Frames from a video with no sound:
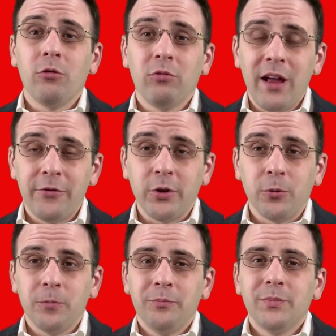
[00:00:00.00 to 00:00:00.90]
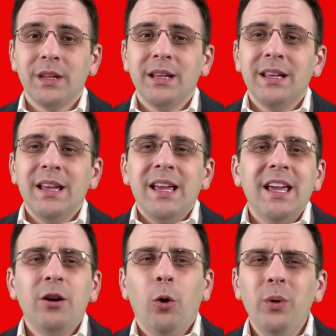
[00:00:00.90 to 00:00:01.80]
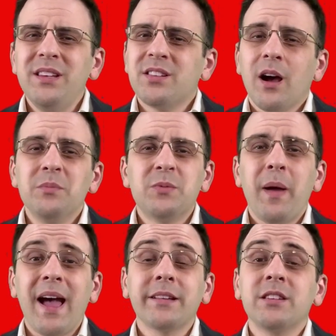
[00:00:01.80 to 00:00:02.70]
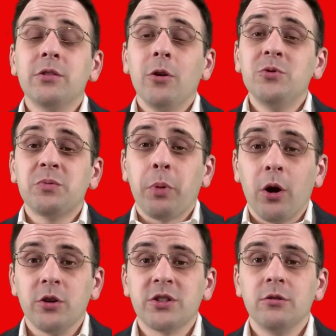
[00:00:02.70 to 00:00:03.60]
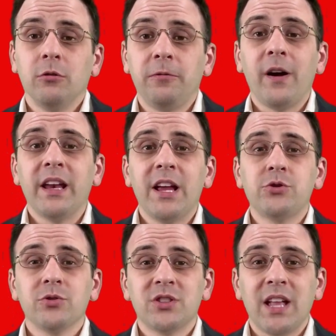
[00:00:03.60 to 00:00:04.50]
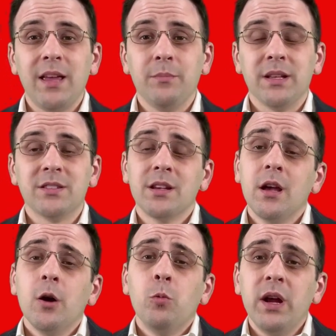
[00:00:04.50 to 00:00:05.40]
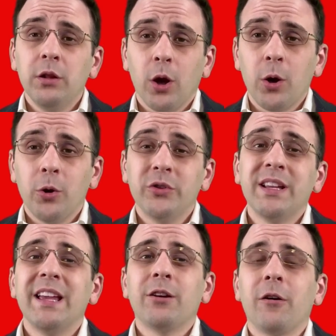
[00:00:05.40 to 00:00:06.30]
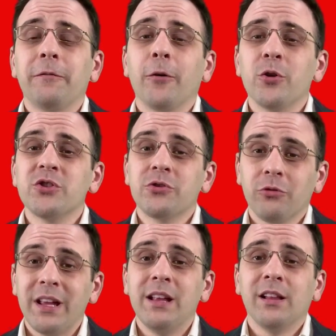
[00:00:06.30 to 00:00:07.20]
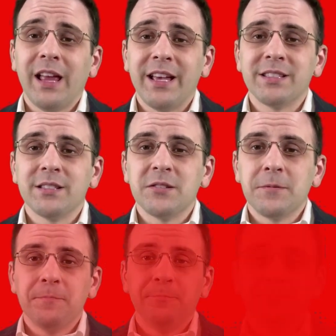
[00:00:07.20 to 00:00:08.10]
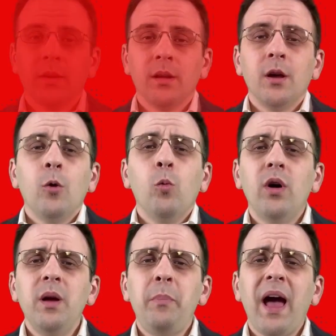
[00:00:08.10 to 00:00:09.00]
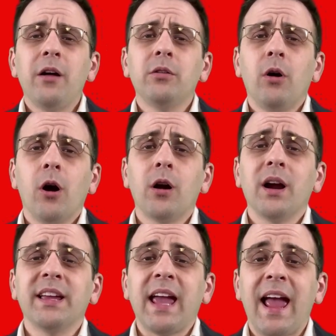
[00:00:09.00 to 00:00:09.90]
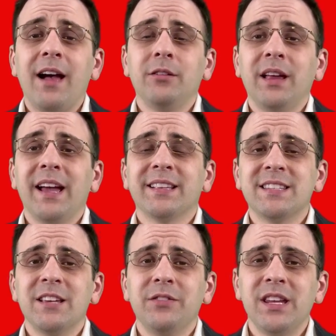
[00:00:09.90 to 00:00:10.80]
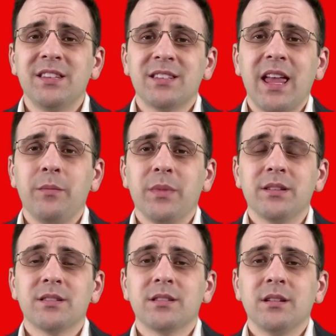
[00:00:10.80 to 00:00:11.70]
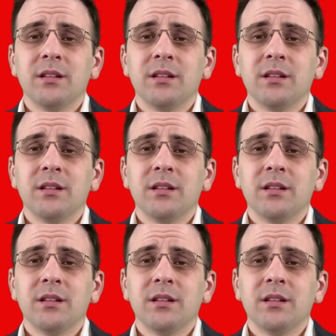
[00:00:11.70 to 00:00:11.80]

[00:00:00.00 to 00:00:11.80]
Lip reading: revenue. It always comes back to those personal financial statements we learned in our first 3 classes. What about our account activity statements?